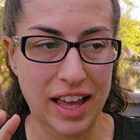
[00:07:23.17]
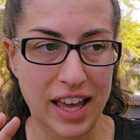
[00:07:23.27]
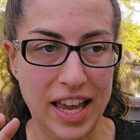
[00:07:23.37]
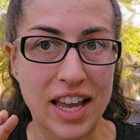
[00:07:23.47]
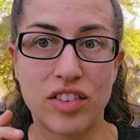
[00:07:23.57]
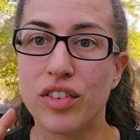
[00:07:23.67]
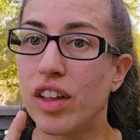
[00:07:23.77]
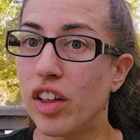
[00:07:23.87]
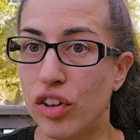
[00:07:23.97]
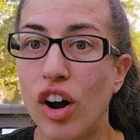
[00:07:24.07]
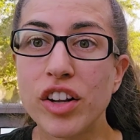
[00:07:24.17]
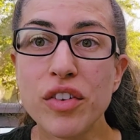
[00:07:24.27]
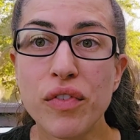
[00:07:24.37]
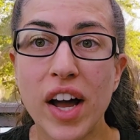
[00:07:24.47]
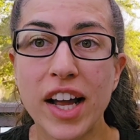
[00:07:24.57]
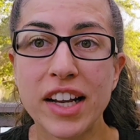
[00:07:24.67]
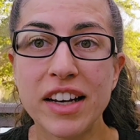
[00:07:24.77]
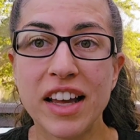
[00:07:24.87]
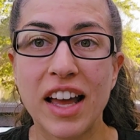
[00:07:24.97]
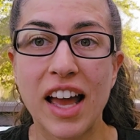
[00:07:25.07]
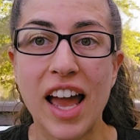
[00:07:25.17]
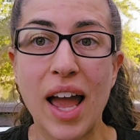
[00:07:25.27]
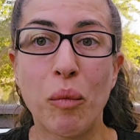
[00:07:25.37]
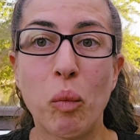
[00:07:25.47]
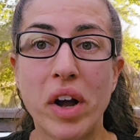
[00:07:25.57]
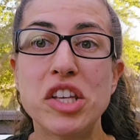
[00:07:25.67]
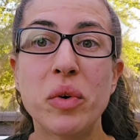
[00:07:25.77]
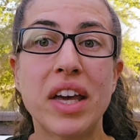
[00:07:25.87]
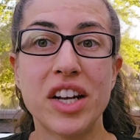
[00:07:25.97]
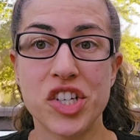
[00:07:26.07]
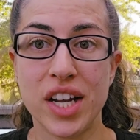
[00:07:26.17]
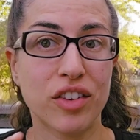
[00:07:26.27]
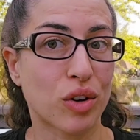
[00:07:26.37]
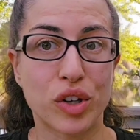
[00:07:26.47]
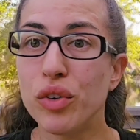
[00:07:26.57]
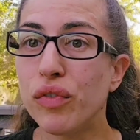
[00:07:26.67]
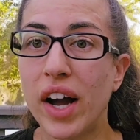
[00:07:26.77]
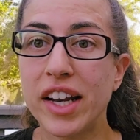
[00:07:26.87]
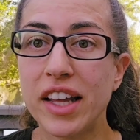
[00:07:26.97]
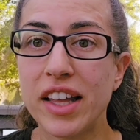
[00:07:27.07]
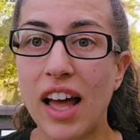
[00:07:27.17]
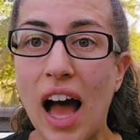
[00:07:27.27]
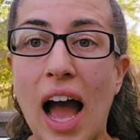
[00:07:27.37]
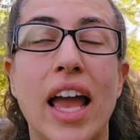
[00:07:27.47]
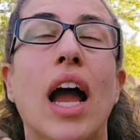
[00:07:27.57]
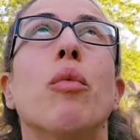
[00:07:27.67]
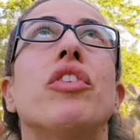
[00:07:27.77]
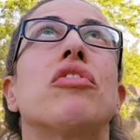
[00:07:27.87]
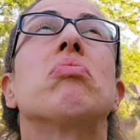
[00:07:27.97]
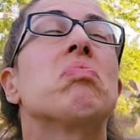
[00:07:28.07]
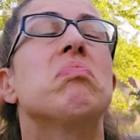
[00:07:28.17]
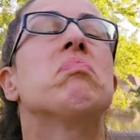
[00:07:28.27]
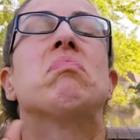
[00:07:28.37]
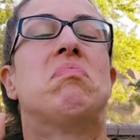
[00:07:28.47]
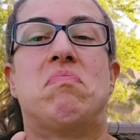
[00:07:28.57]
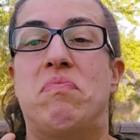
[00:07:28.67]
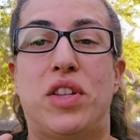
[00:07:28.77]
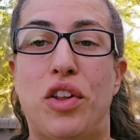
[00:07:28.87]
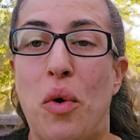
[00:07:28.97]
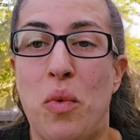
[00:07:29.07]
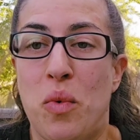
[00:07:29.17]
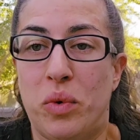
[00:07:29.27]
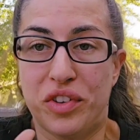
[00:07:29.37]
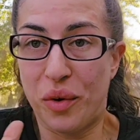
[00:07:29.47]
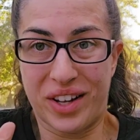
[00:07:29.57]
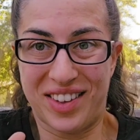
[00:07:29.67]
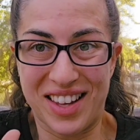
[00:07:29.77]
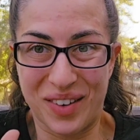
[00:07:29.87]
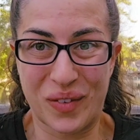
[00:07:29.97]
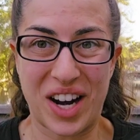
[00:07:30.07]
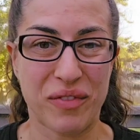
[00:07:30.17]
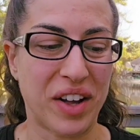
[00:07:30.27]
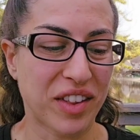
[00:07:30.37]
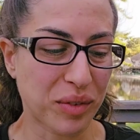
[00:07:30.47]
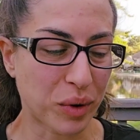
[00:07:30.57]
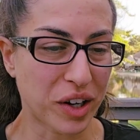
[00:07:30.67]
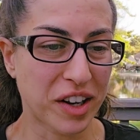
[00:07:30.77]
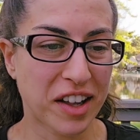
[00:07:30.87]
It's hard to find, and when you get a chance or you find it, I was so excited when I found this one.